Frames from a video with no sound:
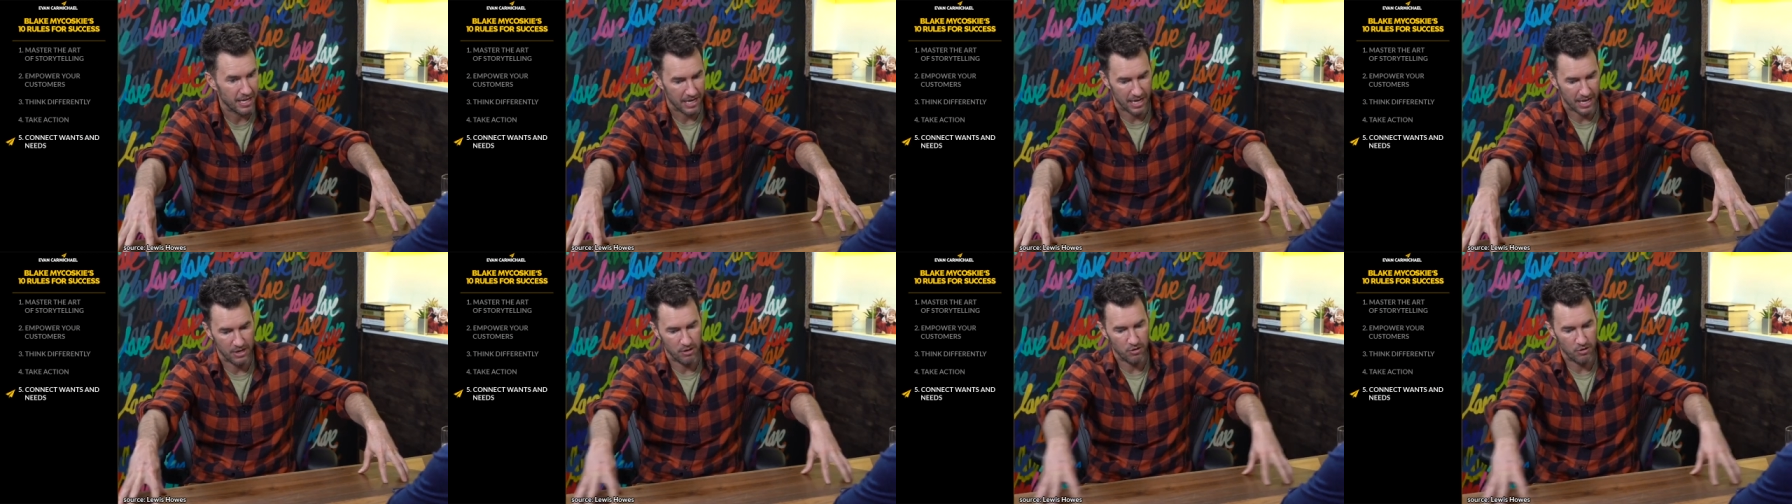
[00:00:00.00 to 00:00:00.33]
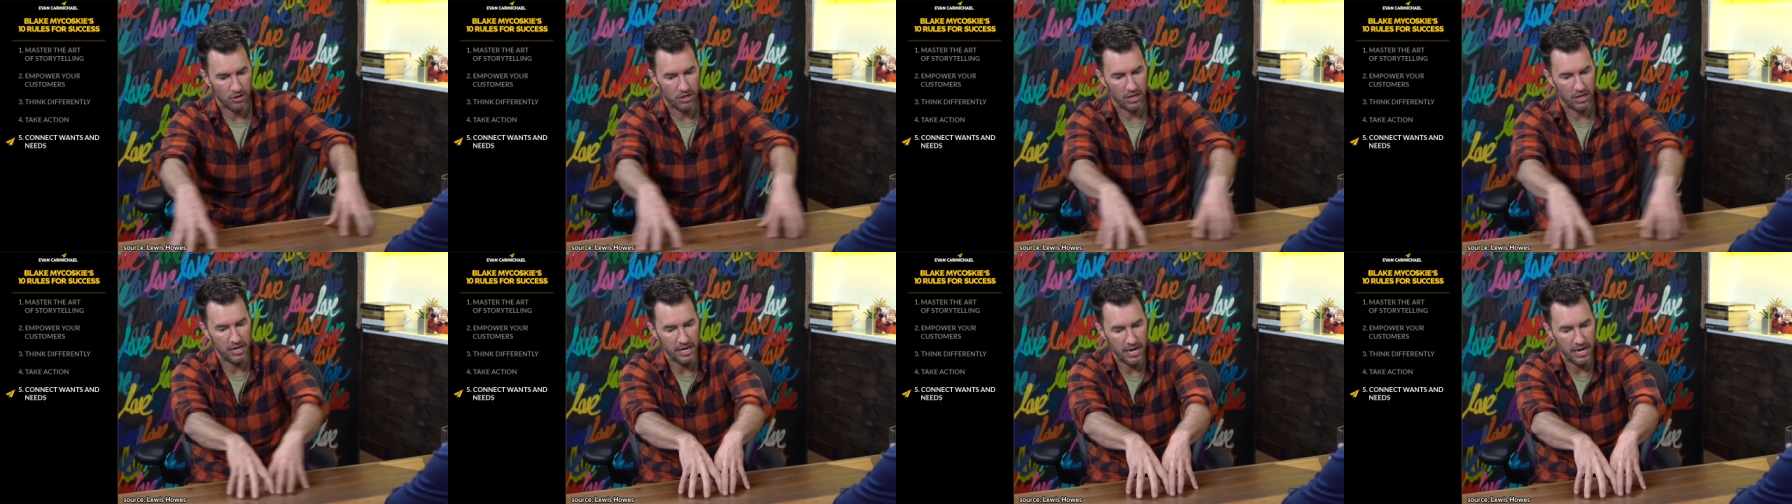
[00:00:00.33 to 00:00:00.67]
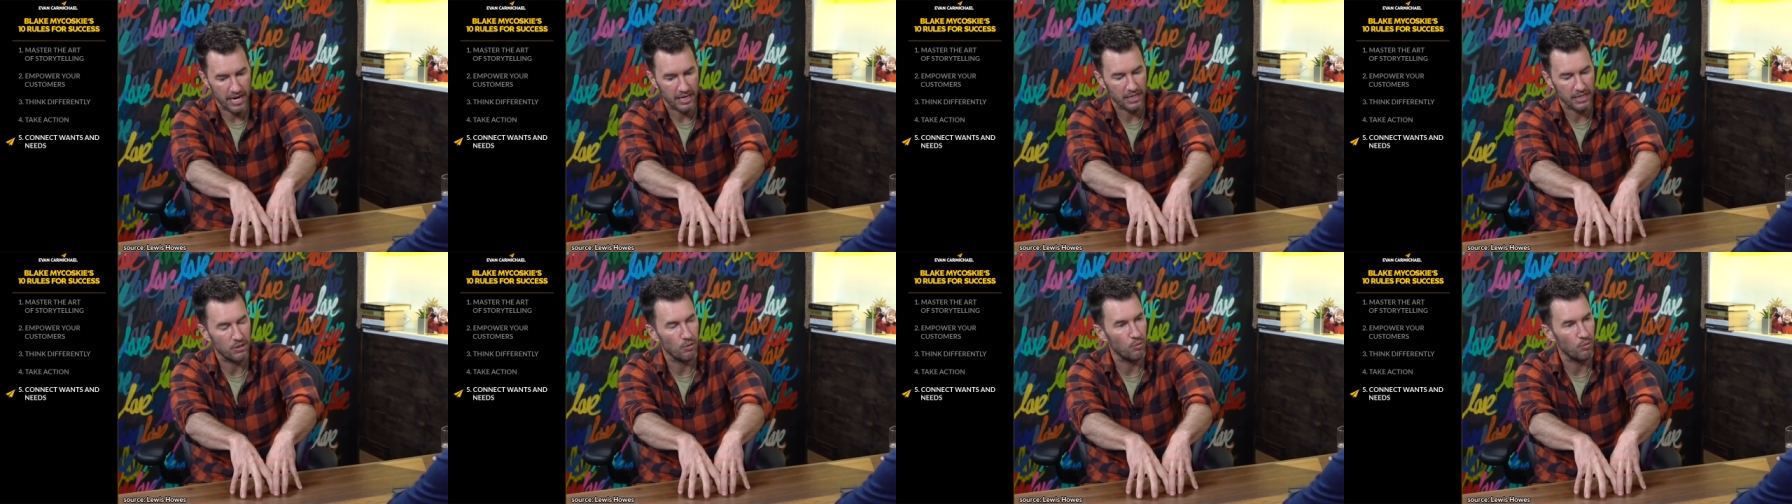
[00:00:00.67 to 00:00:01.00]
and you
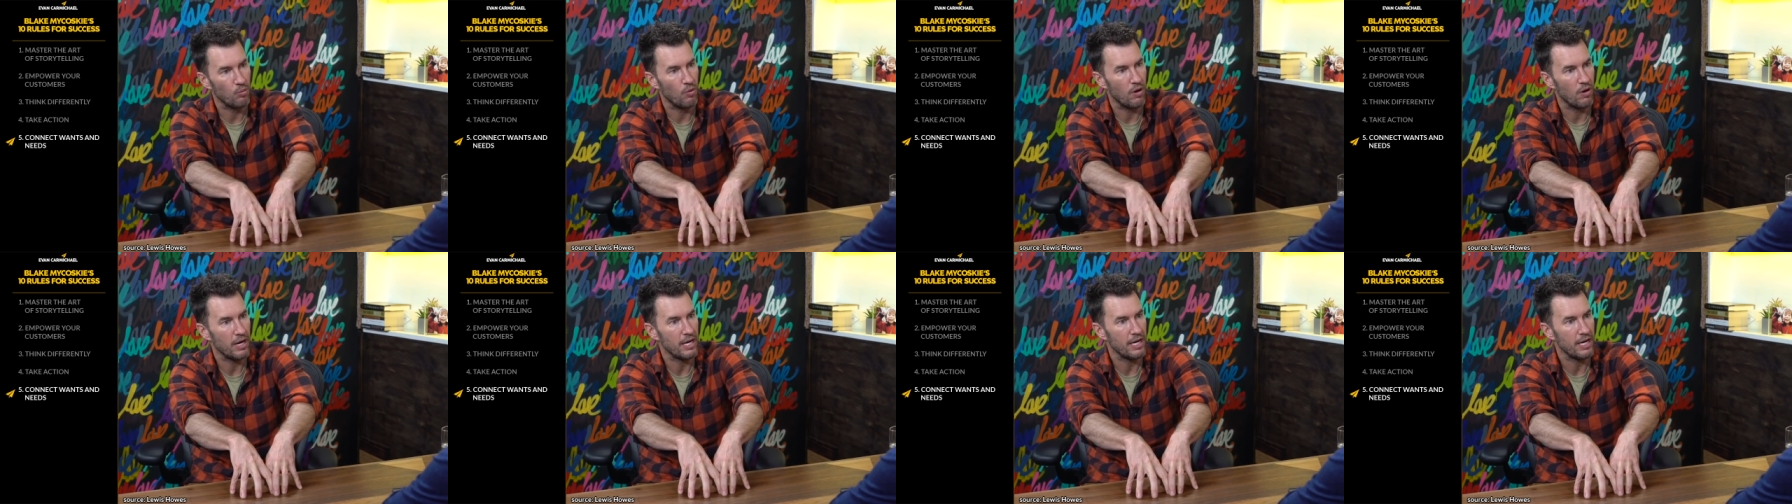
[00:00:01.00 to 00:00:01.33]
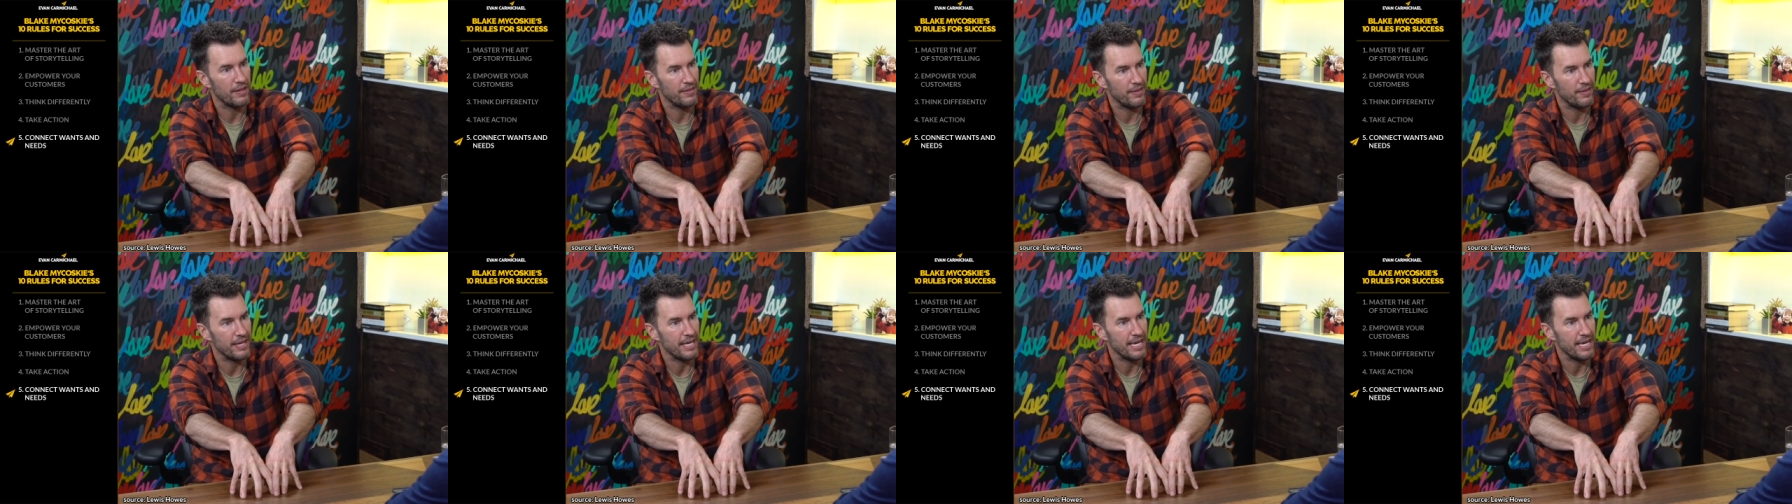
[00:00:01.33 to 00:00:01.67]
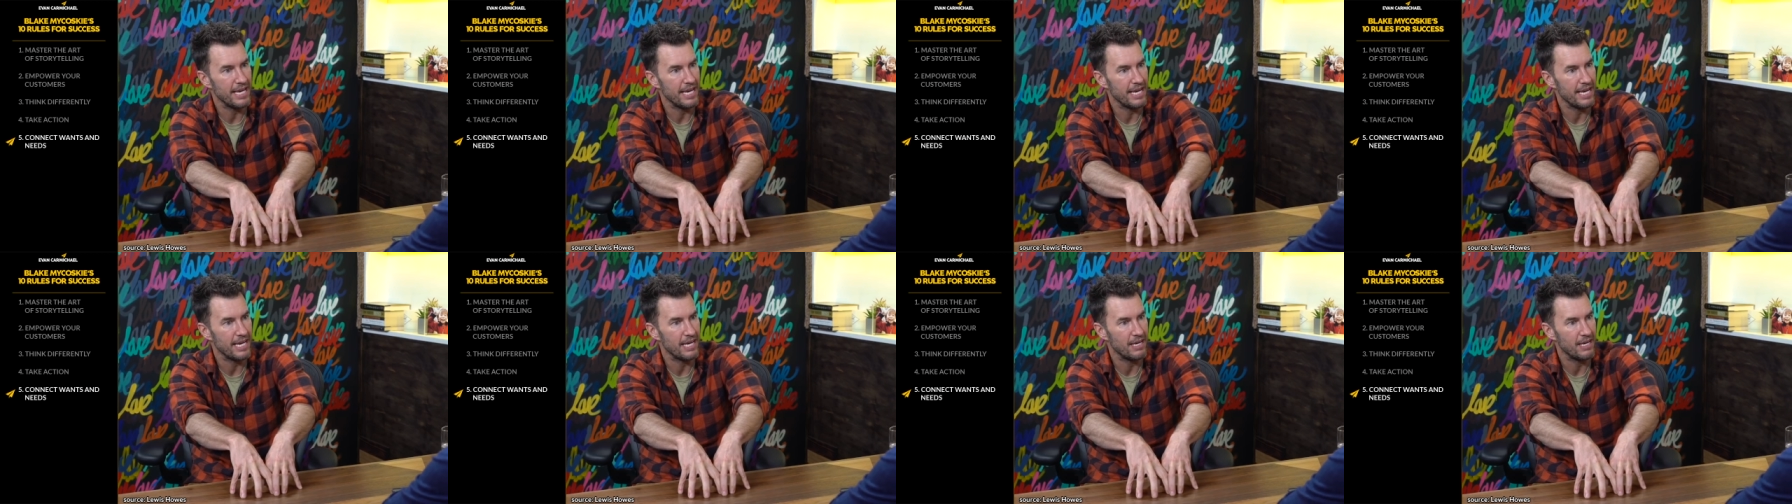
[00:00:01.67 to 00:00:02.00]
connect the want and the
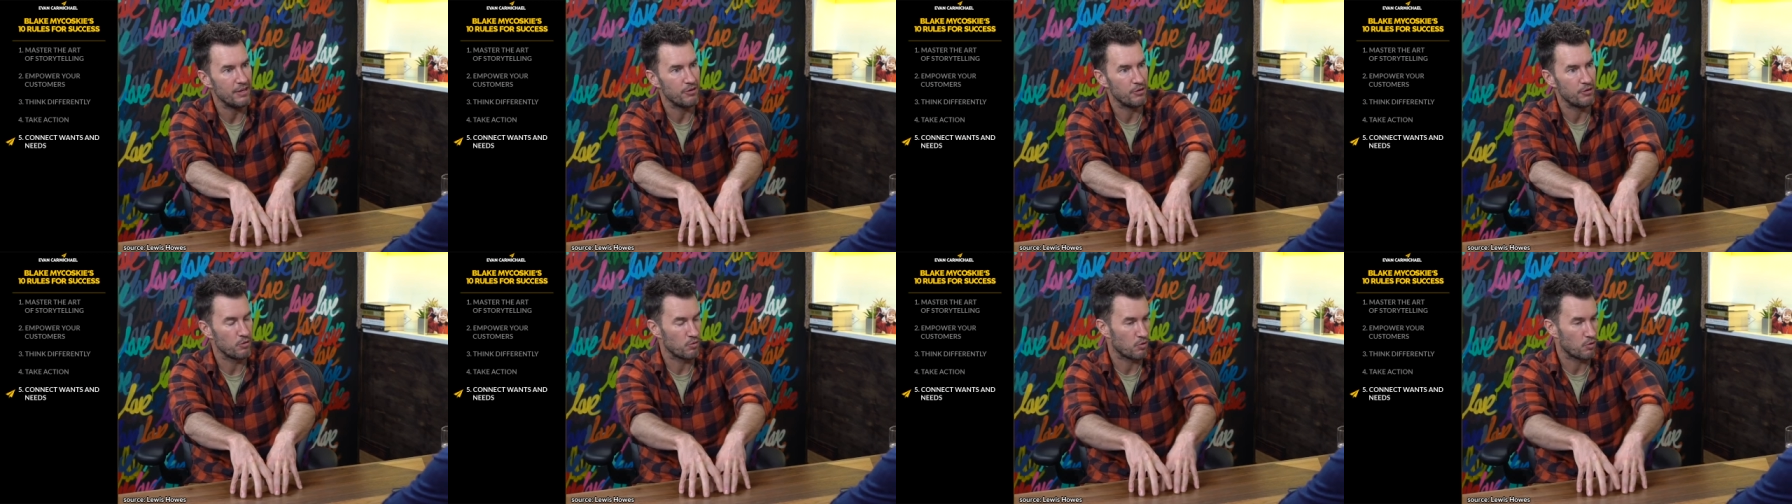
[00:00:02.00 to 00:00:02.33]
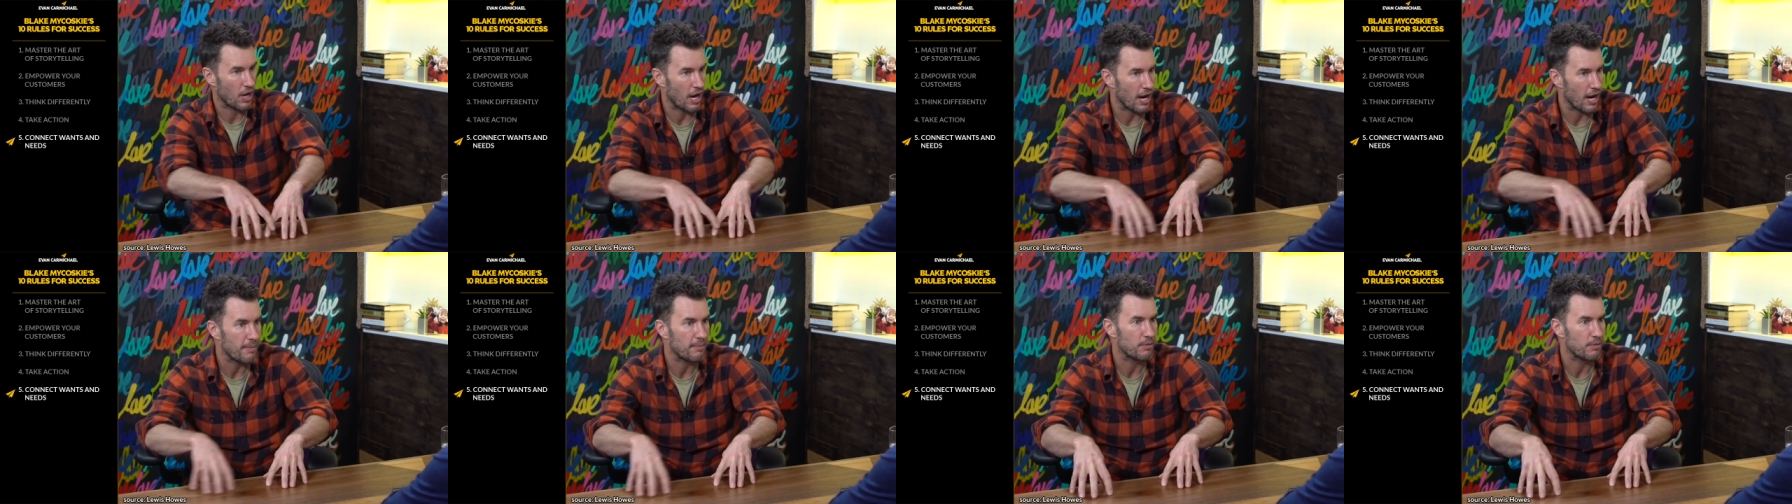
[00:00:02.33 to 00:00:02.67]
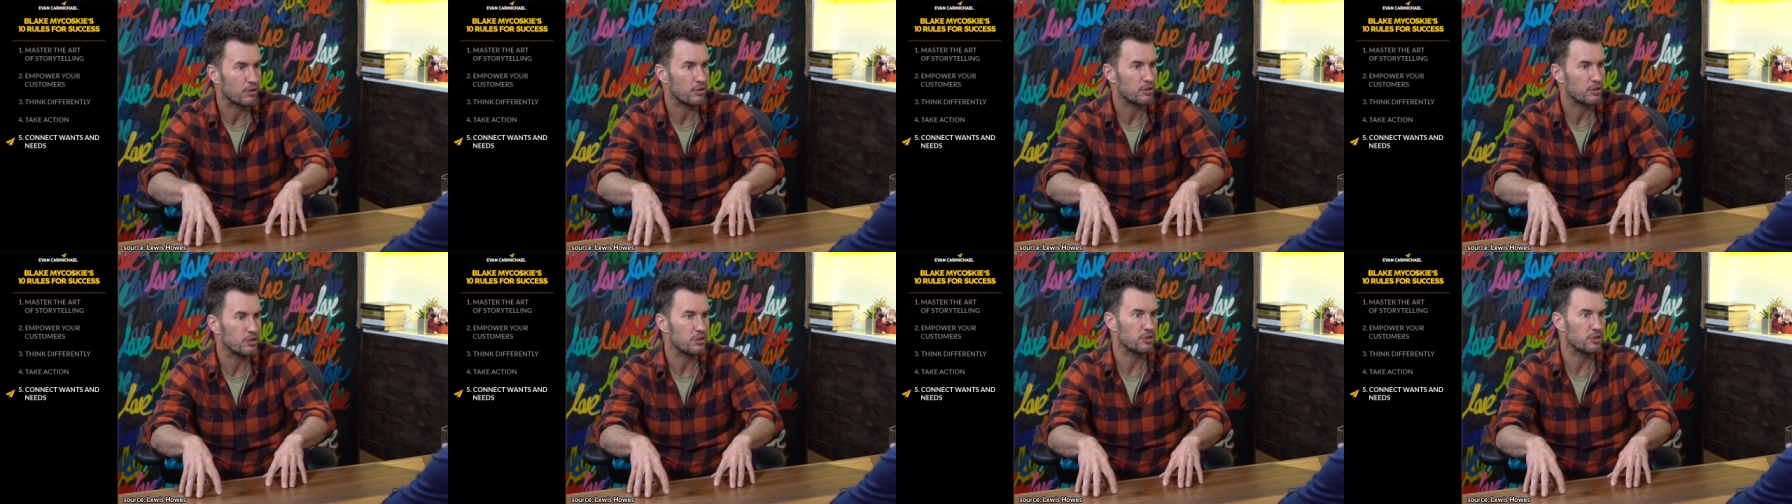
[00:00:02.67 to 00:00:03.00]
need through
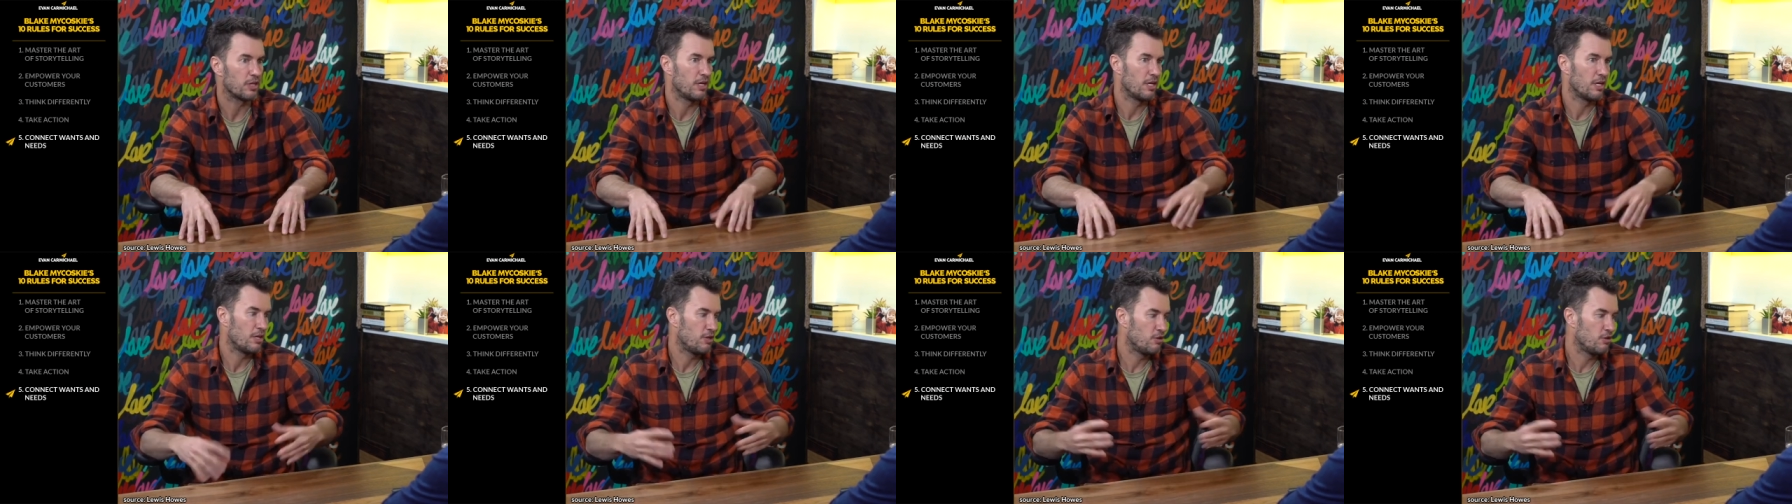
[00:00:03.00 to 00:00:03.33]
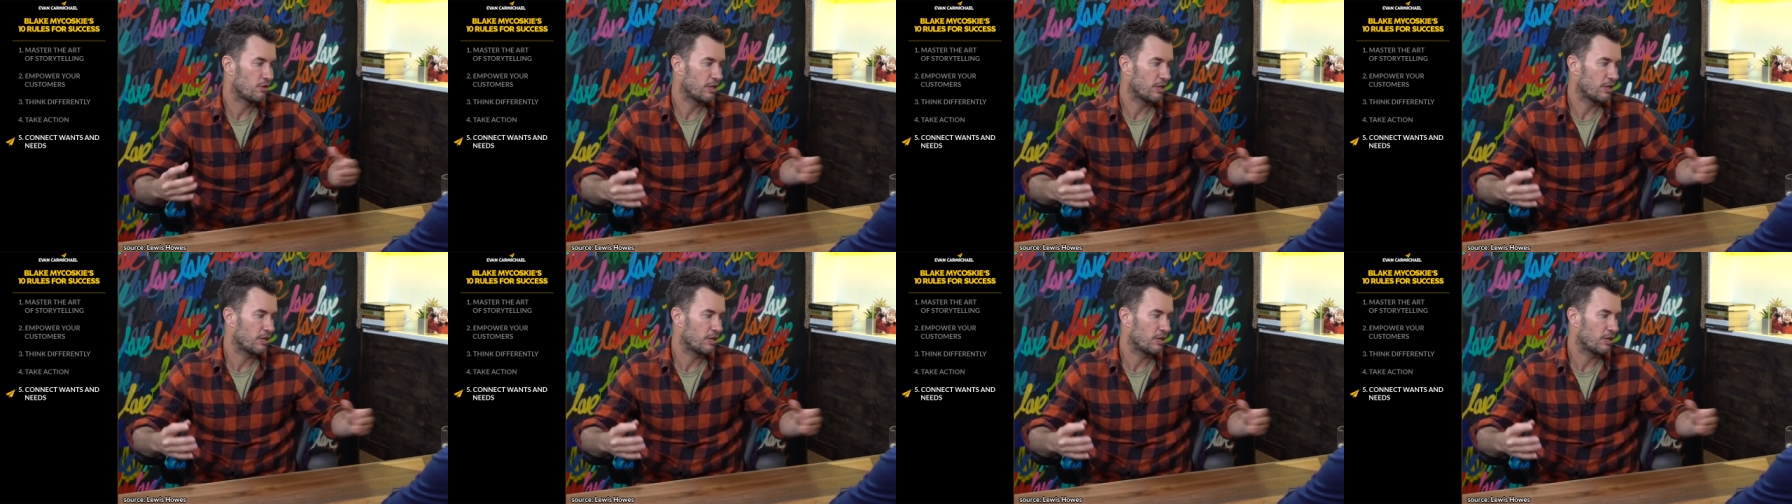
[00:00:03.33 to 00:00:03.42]
commerce mm-hmm.